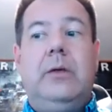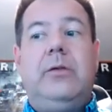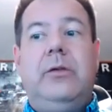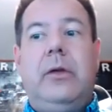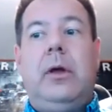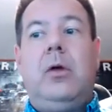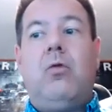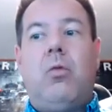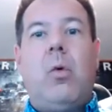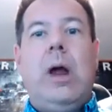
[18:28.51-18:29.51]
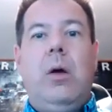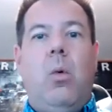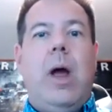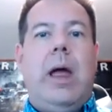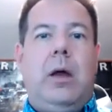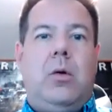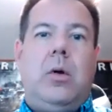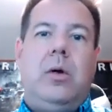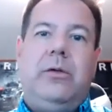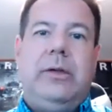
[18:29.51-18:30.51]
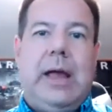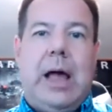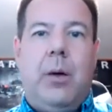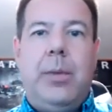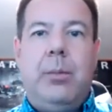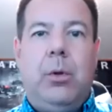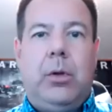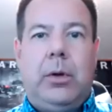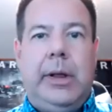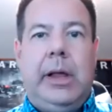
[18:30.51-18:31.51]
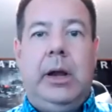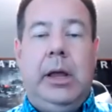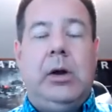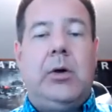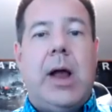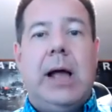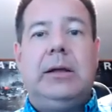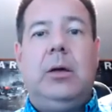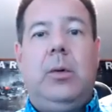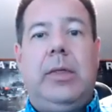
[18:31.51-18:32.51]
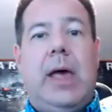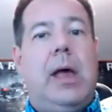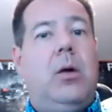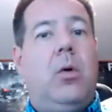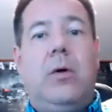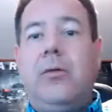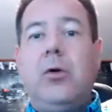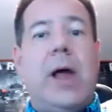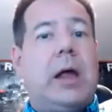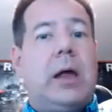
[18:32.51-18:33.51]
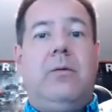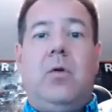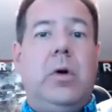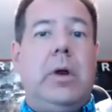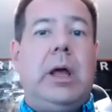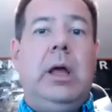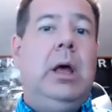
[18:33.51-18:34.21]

this is a great way in order to see how people are interacting with that. Or if you're not converting